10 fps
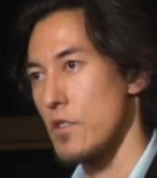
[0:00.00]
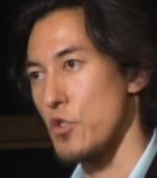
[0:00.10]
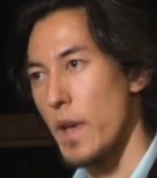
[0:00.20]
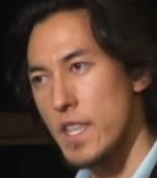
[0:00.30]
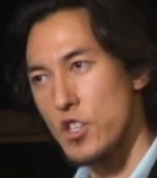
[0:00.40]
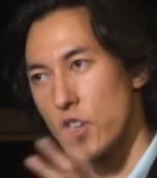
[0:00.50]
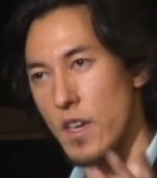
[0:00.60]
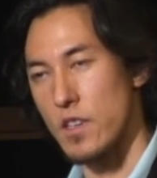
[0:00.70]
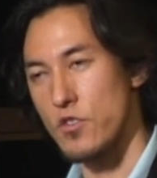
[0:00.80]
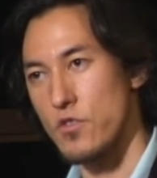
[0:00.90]
Dramatic
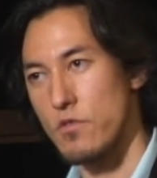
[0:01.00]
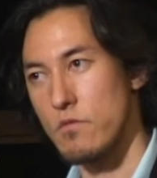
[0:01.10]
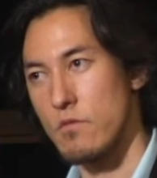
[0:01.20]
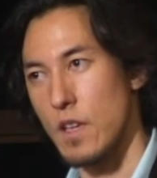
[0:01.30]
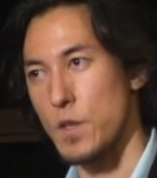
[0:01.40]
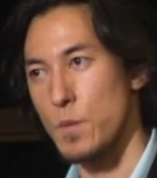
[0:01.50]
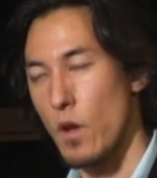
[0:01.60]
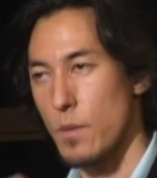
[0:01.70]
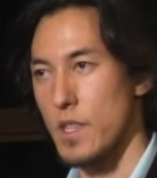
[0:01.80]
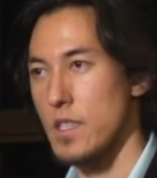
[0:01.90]
change in a
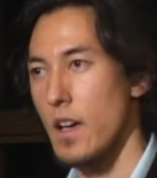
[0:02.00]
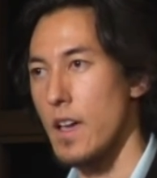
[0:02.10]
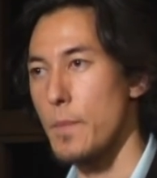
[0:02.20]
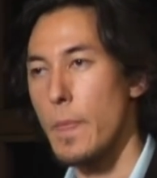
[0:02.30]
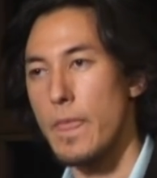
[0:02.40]
small amount of time.